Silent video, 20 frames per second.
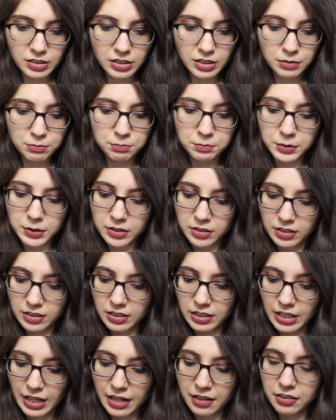a book
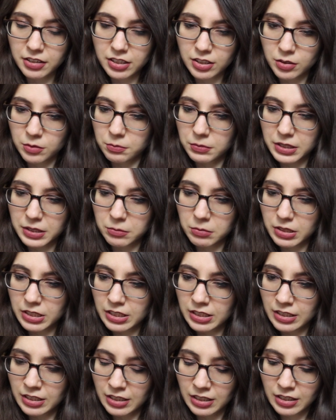carrier,
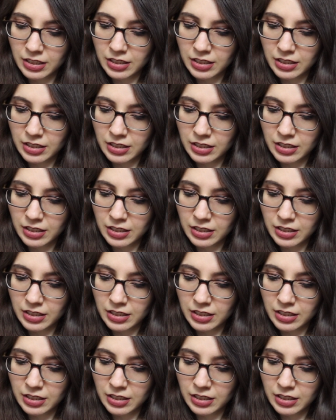maybe?